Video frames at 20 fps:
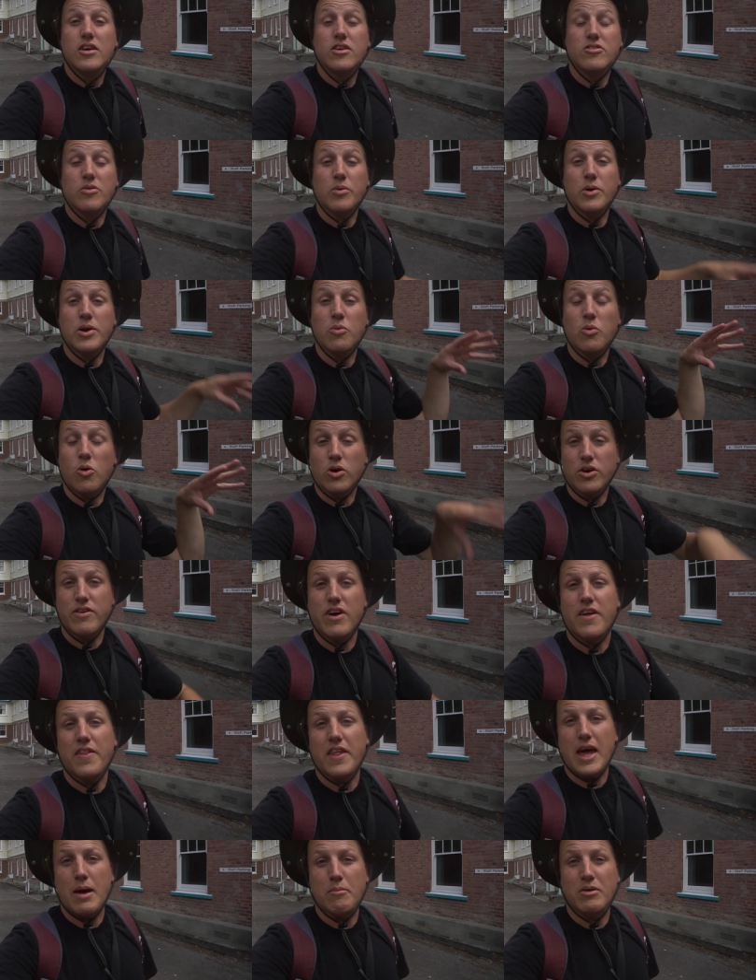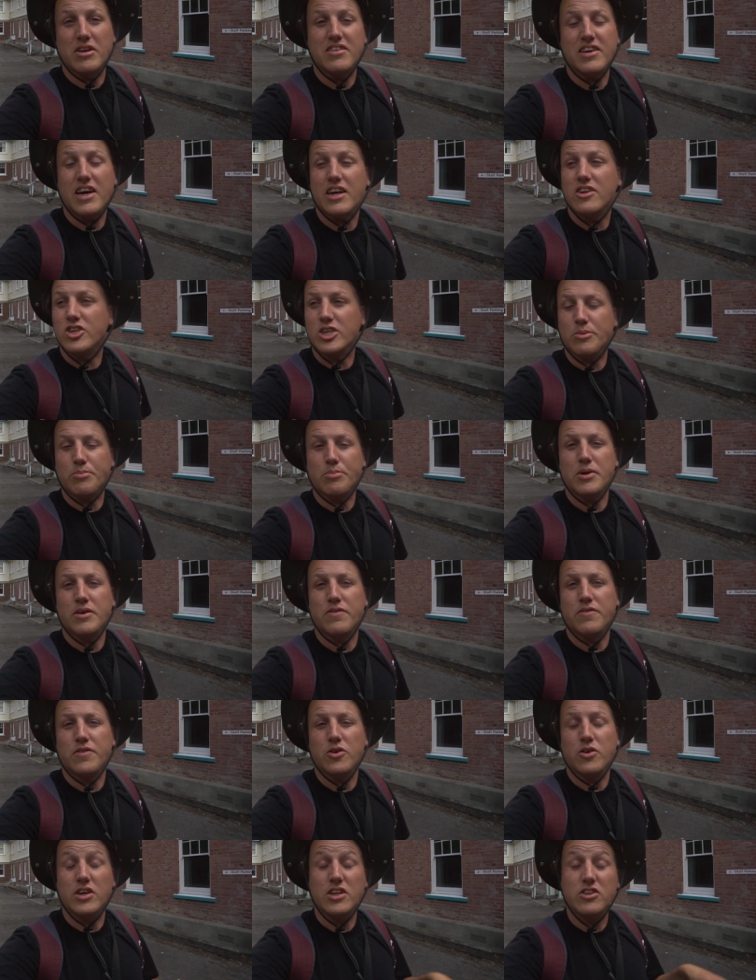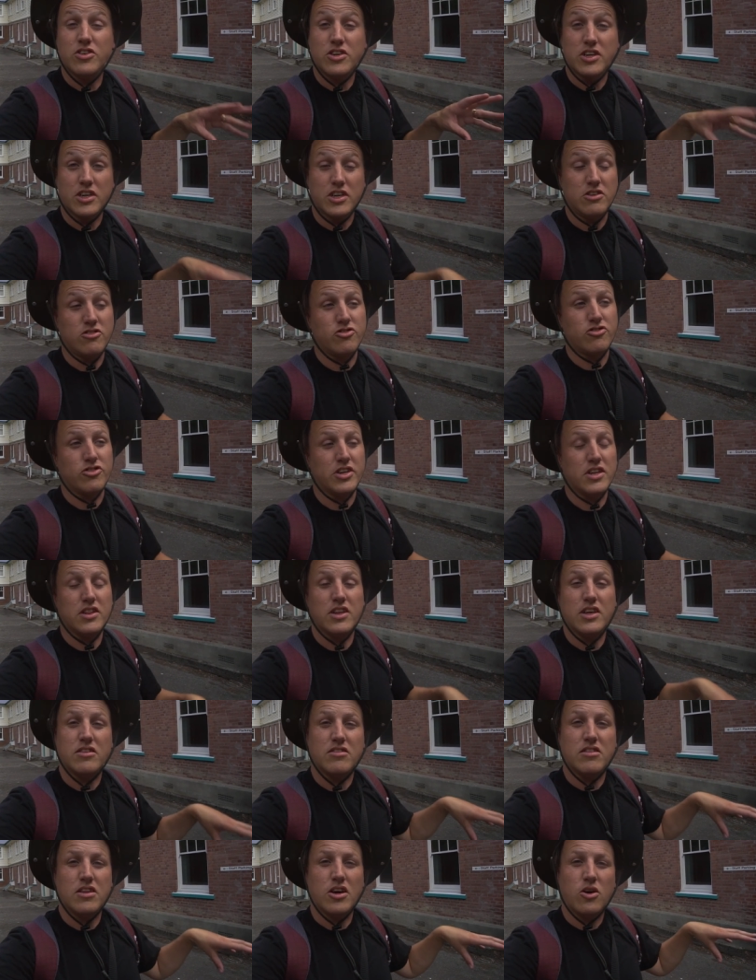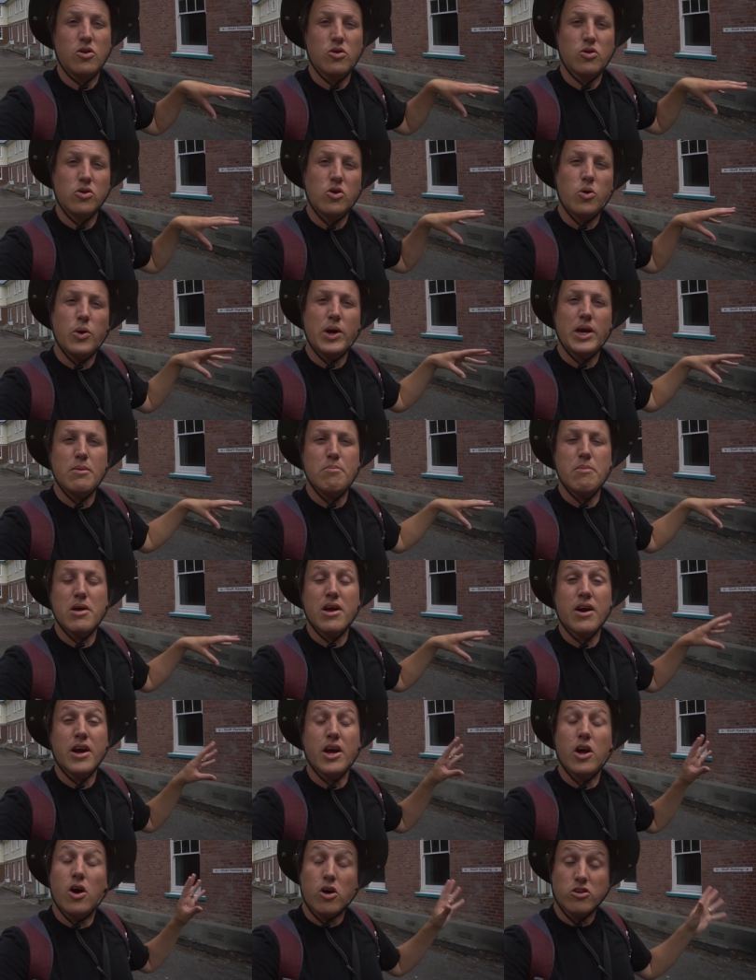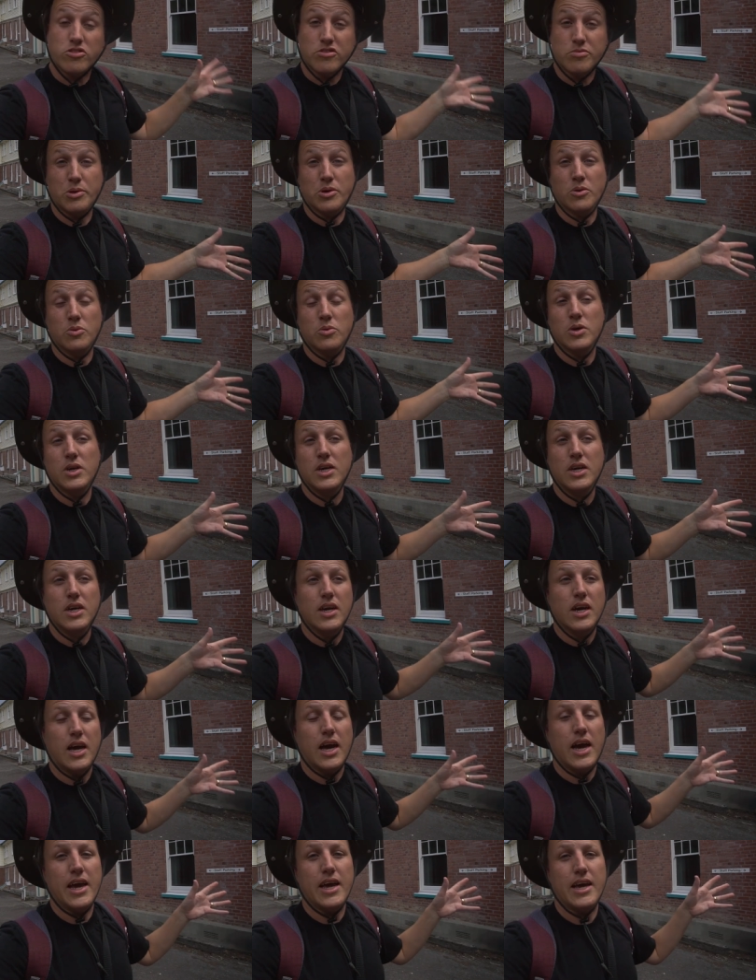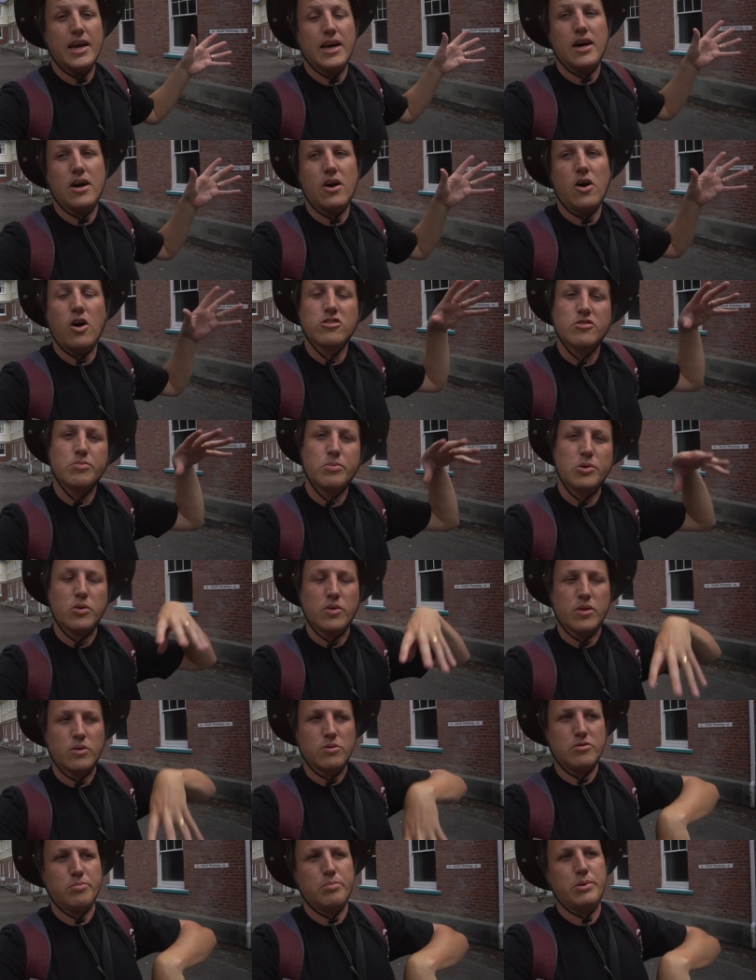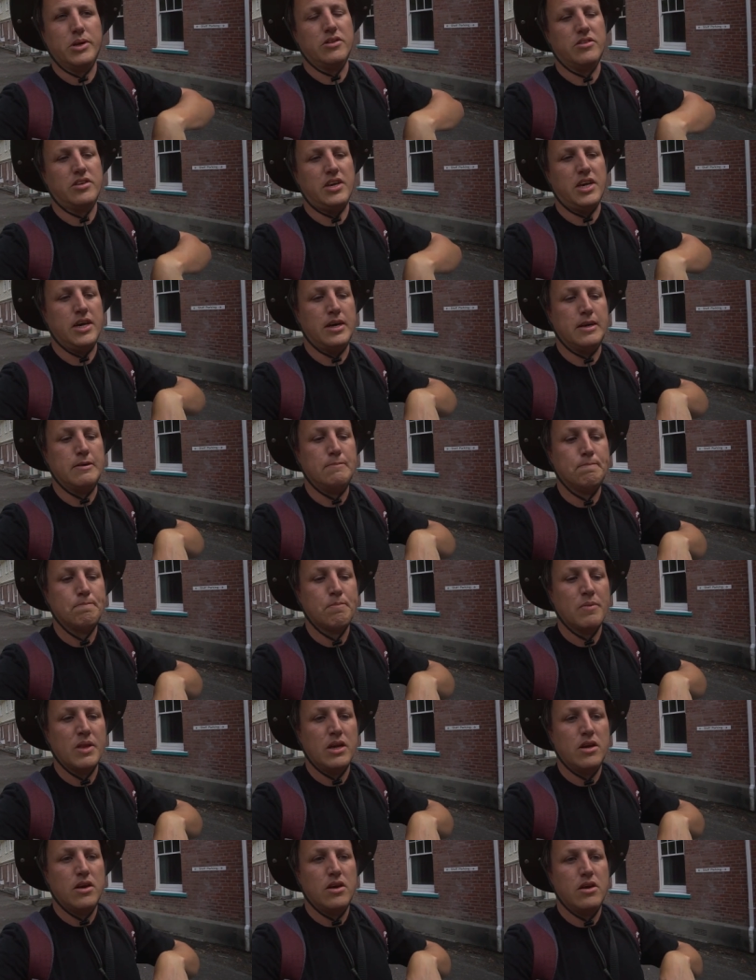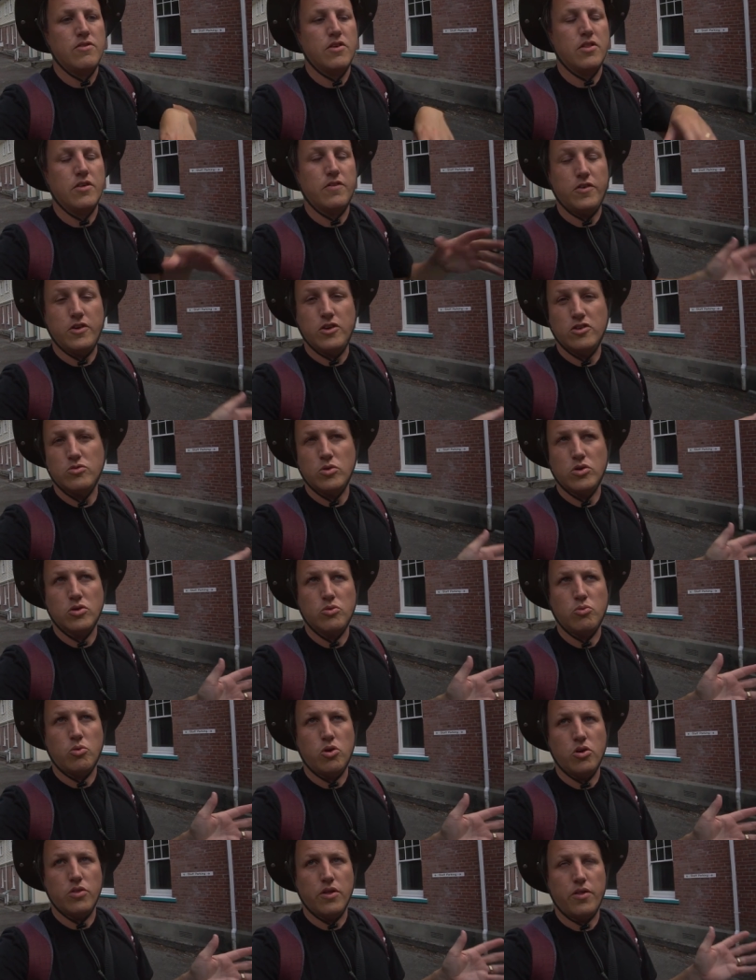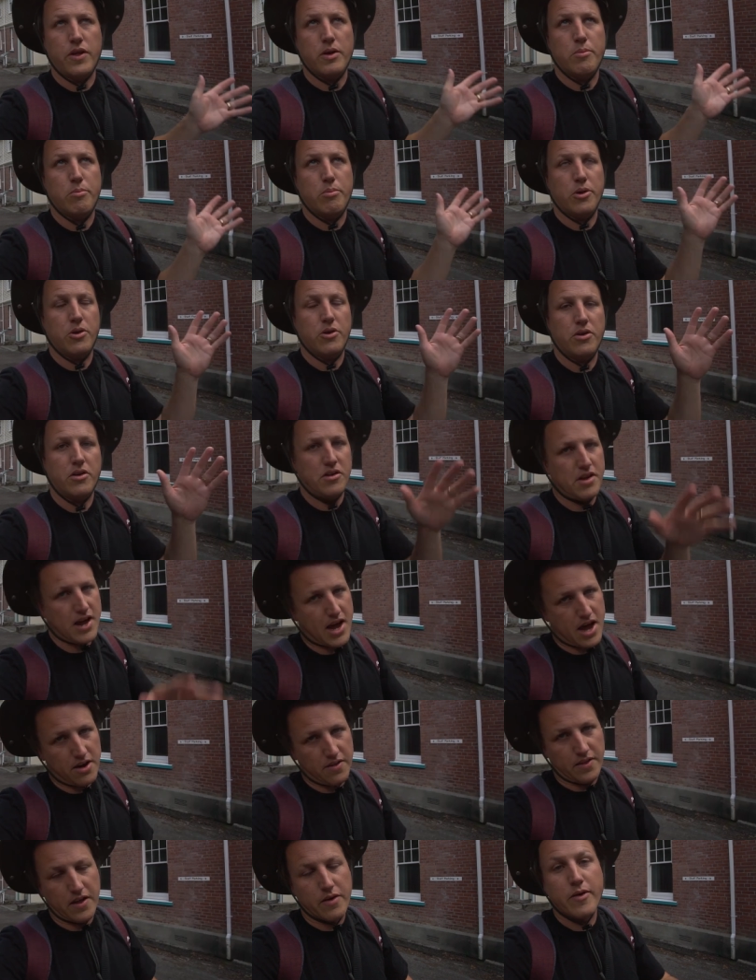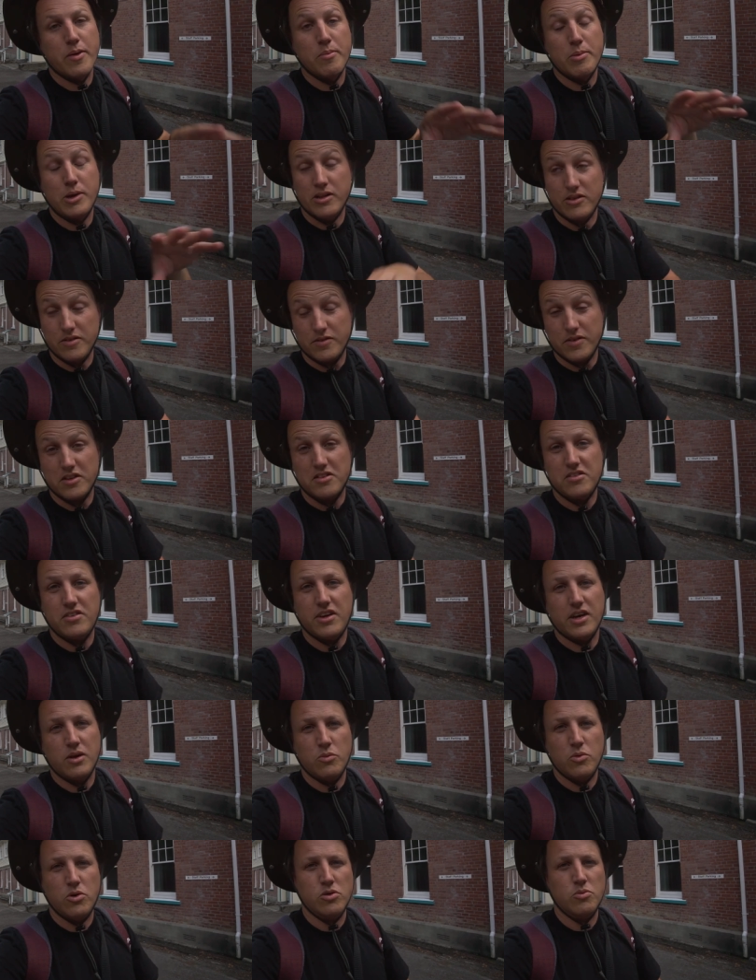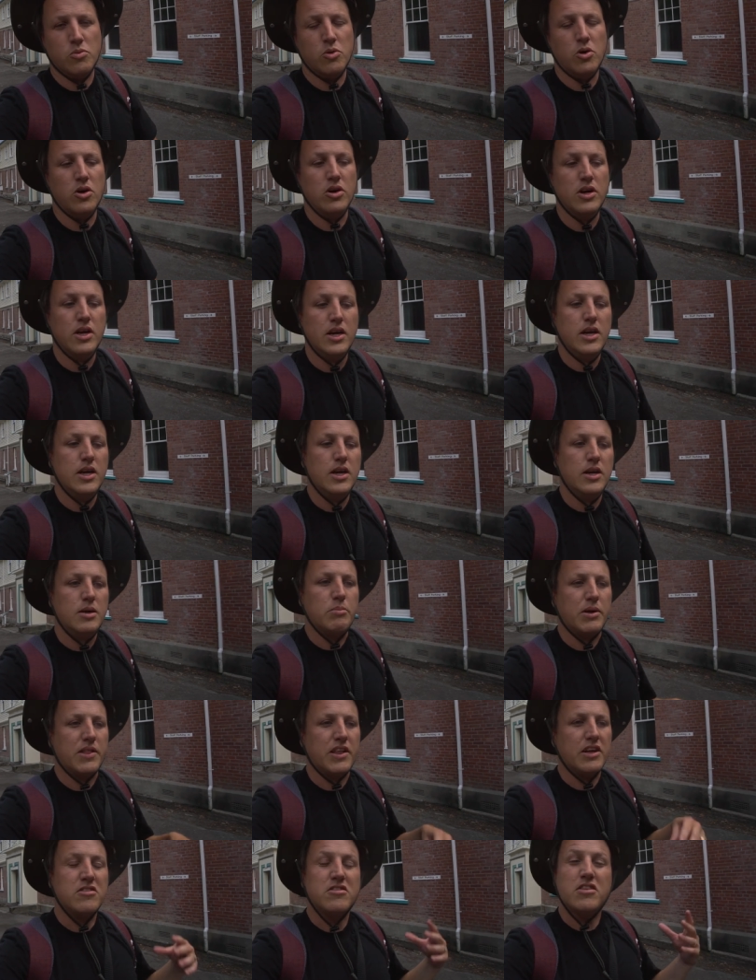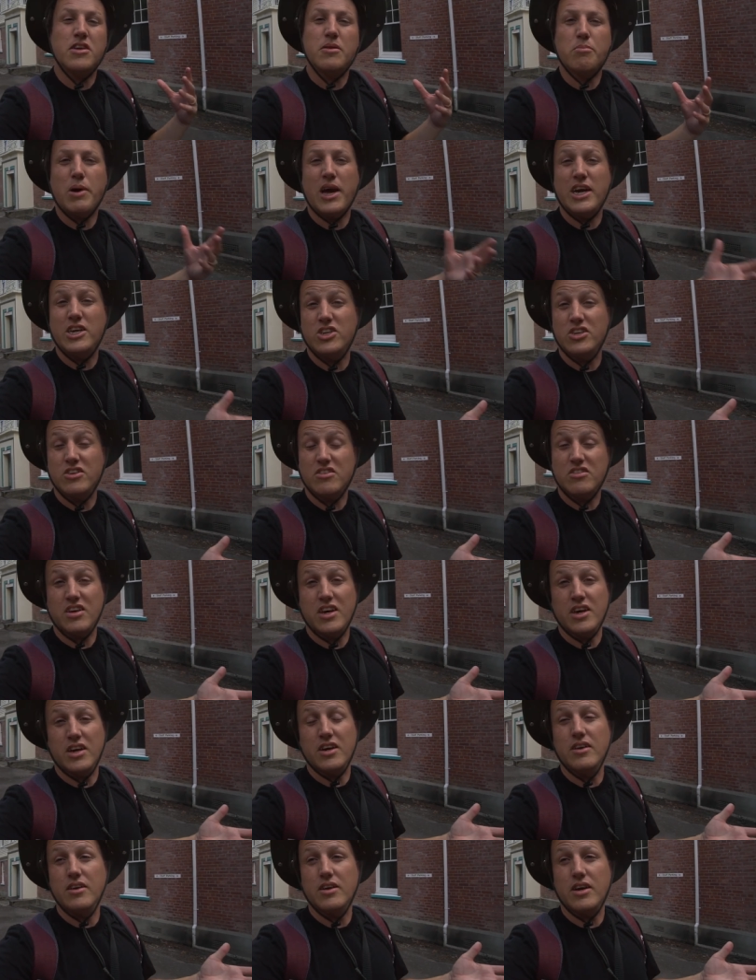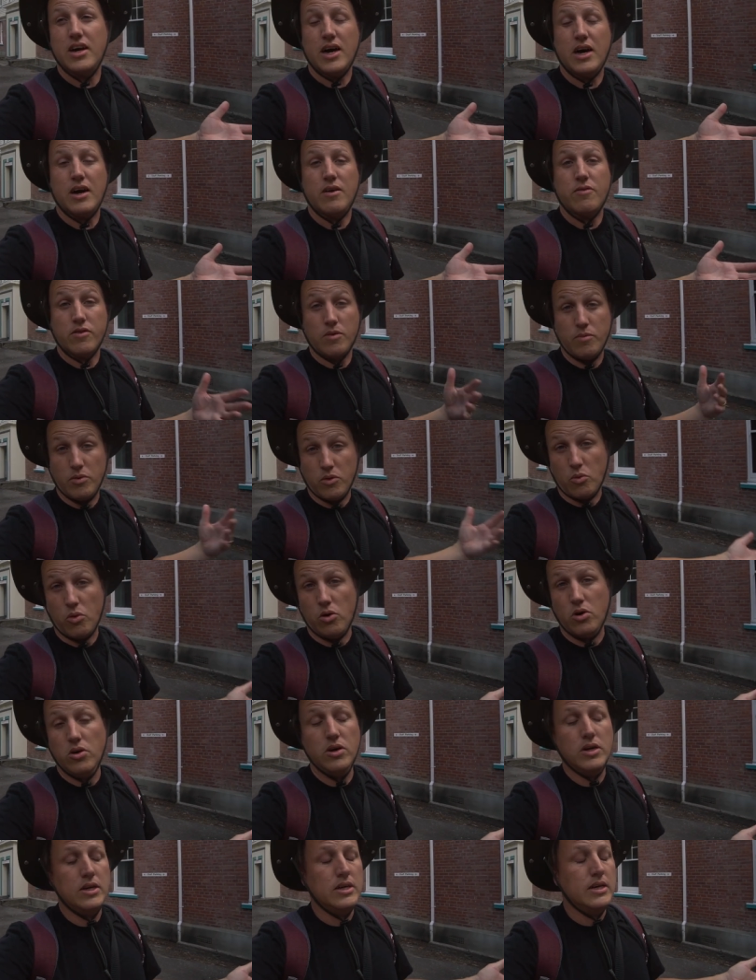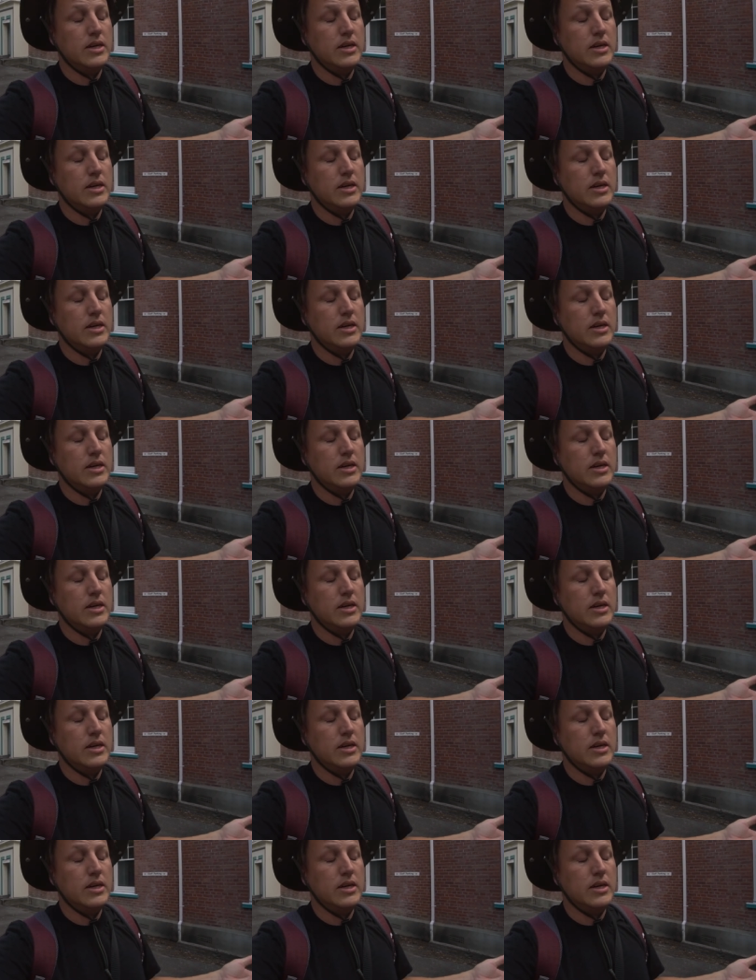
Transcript: So when you're walking around the Hanmer Township, if you're into your history, there's the old Queen Mary Hospital, a uh, hospital that was built here for the First World War that then burnt down and they rebuilt it for the Second World War. But they sent patients here uh, from the war